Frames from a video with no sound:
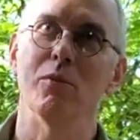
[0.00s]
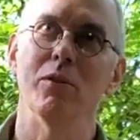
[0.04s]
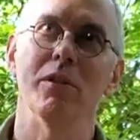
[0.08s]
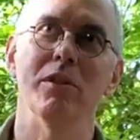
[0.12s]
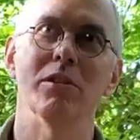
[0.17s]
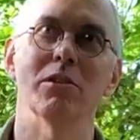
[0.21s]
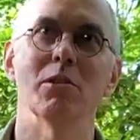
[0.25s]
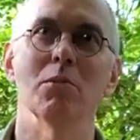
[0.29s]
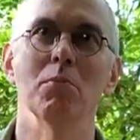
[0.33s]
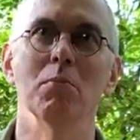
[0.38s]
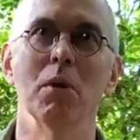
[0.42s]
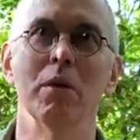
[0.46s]
read
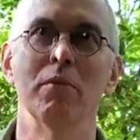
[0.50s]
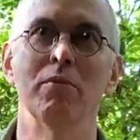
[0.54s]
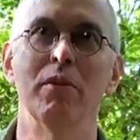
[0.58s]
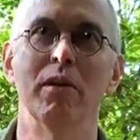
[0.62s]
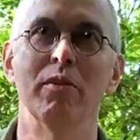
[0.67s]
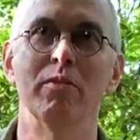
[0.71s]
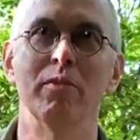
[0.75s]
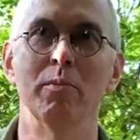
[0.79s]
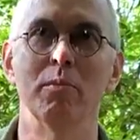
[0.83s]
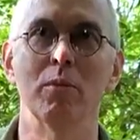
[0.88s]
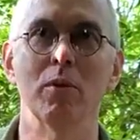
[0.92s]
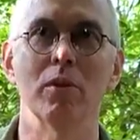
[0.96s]
some of my
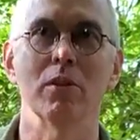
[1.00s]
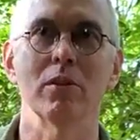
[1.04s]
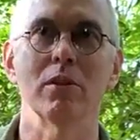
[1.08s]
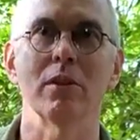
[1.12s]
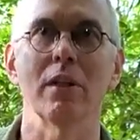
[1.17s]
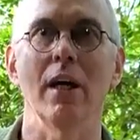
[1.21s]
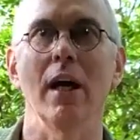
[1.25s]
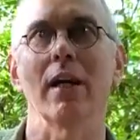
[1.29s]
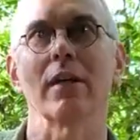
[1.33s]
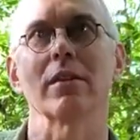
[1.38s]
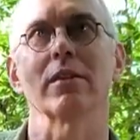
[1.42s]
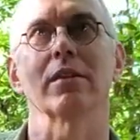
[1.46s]
favorite Buddhist
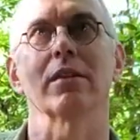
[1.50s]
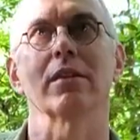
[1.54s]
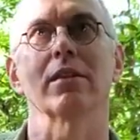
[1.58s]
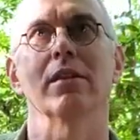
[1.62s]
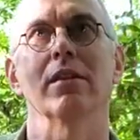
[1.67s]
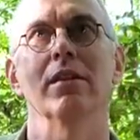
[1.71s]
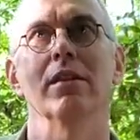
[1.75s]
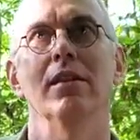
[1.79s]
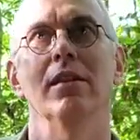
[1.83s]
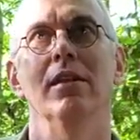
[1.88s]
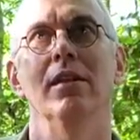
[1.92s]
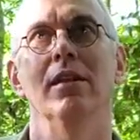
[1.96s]

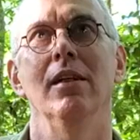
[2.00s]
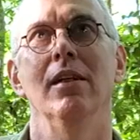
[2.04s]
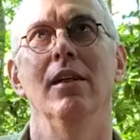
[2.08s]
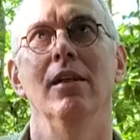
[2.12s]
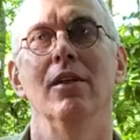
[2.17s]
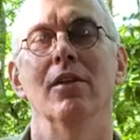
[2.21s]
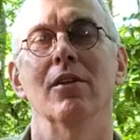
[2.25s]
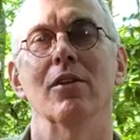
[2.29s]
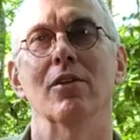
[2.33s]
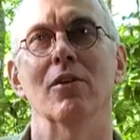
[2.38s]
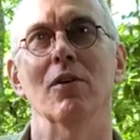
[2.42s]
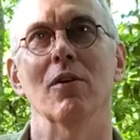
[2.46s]
texts,
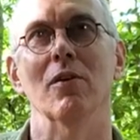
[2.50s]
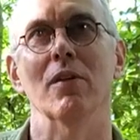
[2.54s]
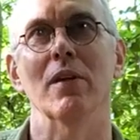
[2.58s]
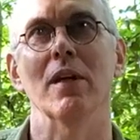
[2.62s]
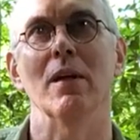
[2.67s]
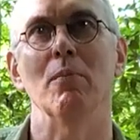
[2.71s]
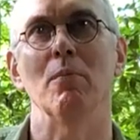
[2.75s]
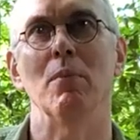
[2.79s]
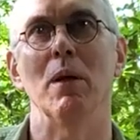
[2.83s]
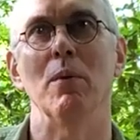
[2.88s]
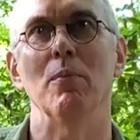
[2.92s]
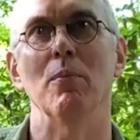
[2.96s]
so
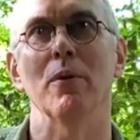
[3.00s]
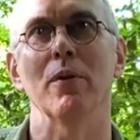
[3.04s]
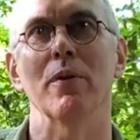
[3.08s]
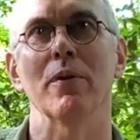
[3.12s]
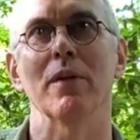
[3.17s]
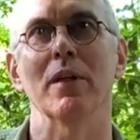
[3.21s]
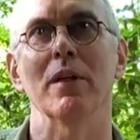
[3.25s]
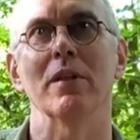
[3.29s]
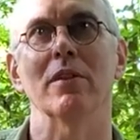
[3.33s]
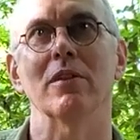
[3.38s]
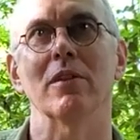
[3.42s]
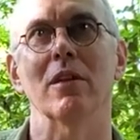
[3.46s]
that people
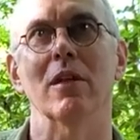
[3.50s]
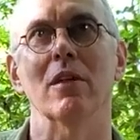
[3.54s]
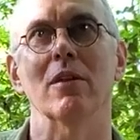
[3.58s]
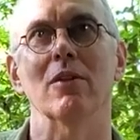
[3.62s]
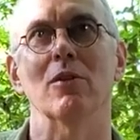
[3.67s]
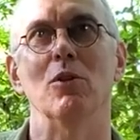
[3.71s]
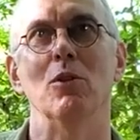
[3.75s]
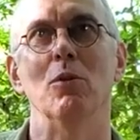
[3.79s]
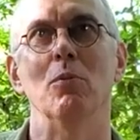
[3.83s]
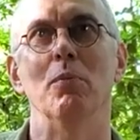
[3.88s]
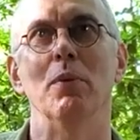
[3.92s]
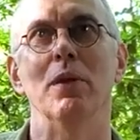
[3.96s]
that are
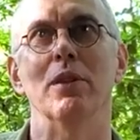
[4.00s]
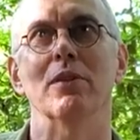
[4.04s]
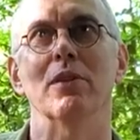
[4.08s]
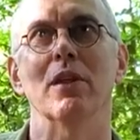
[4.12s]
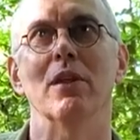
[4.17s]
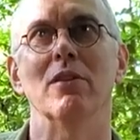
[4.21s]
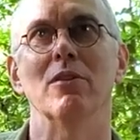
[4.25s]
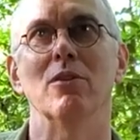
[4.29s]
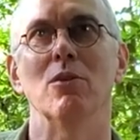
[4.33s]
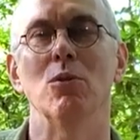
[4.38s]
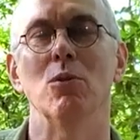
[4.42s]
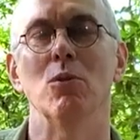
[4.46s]
too
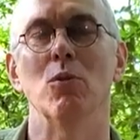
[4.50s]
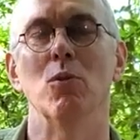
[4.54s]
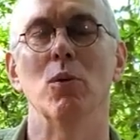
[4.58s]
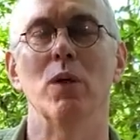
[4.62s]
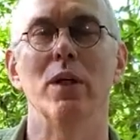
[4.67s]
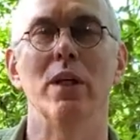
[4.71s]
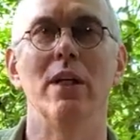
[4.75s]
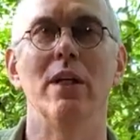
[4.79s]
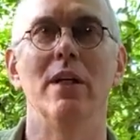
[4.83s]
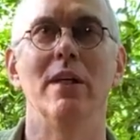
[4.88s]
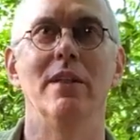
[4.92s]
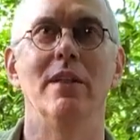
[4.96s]
busy to
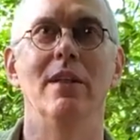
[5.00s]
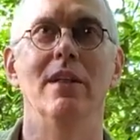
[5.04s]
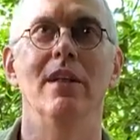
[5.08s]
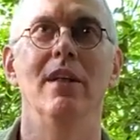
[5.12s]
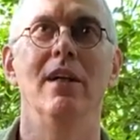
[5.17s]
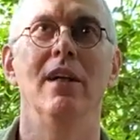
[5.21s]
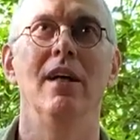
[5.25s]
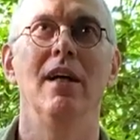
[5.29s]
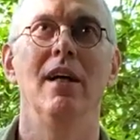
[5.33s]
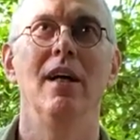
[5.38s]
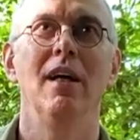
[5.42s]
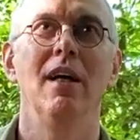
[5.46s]
read
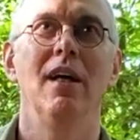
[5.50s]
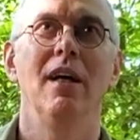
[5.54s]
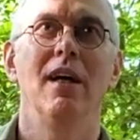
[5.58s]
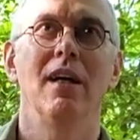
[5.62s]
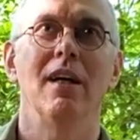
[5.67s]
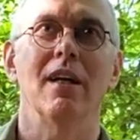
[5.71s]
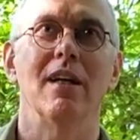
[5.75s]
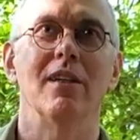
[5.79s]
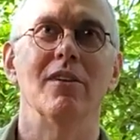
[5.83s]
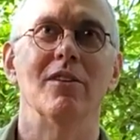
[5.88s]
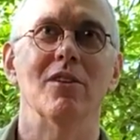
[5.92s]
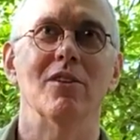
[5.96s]

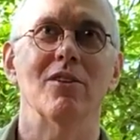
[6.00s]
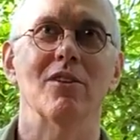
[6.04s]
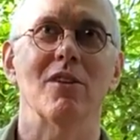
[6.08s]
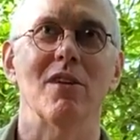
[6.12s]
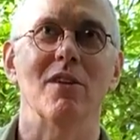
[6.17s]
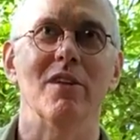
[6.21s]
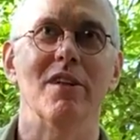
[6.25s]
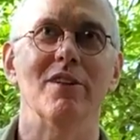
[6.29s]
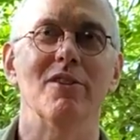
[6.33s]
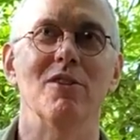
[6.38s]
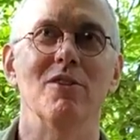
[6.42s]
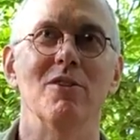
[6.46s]
can just
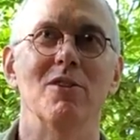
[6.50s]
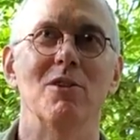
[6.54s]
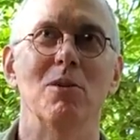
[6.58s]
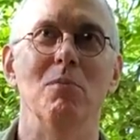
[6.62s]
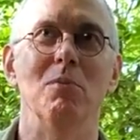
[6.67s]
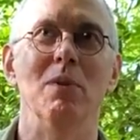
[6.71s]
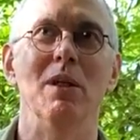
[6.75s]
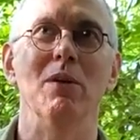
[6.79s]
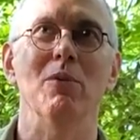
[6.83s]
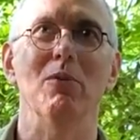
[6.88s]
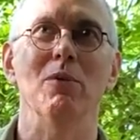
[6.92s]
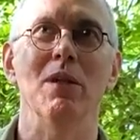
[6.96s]
listen to
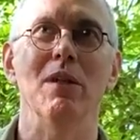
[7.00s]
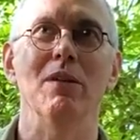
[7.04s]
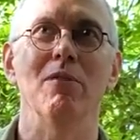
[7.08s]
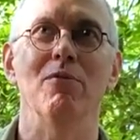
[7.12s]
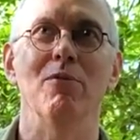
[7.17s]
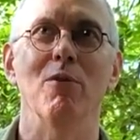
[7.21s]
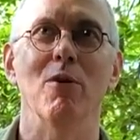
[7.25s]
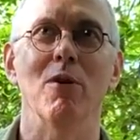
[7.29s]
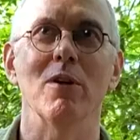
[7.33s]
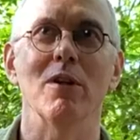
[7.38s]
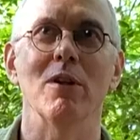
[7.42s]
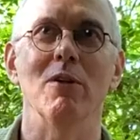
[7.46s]
me read
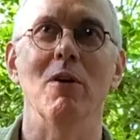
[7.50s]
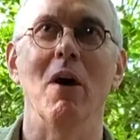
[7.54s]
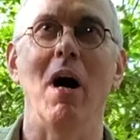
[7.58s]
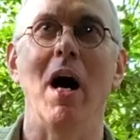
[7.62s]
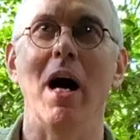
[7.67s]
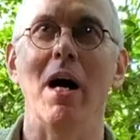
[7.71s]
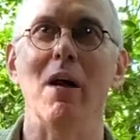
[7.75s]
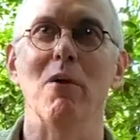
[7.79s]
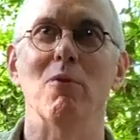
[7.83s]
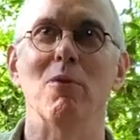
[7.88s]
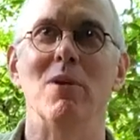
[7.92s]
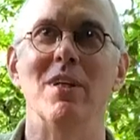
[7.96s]
for you.
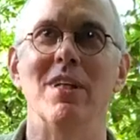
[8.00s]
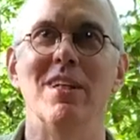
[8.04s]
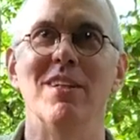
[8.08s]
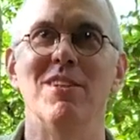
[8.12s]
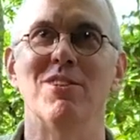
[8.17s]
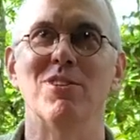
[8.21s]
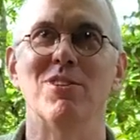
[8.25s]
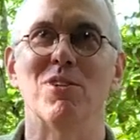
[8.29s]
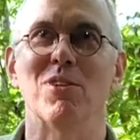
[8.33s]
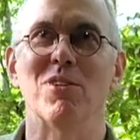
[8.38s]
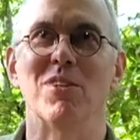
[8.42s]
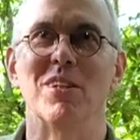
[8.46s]
I read
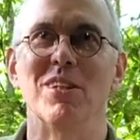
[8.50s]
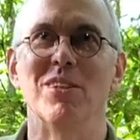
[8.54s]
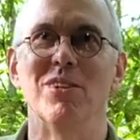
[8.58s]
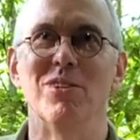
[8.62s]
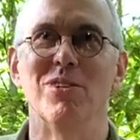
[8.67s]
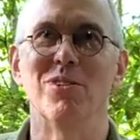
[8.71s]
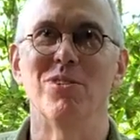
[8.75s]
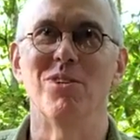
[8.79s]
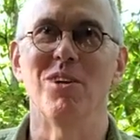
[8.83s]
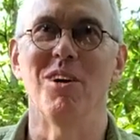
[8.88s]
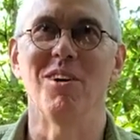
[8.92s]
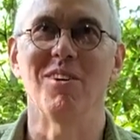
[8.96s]
so that
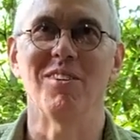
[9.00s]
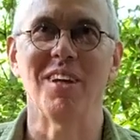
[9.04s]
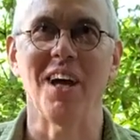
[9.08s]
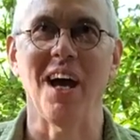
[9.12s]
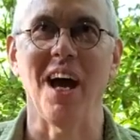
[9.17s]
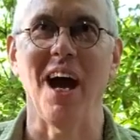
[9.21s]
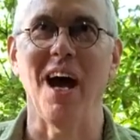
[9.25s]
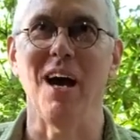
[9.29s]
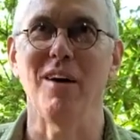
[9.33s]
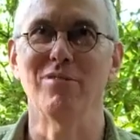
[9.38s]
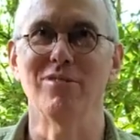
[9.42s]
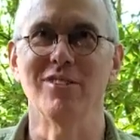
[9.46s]
you don't
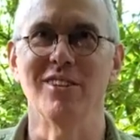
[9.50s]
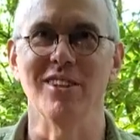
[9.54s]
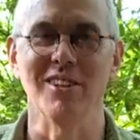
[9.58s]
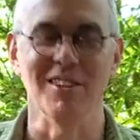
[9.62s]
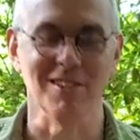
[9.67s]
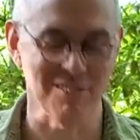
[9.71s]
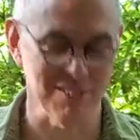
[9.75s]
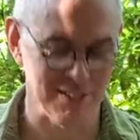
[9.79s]
have to.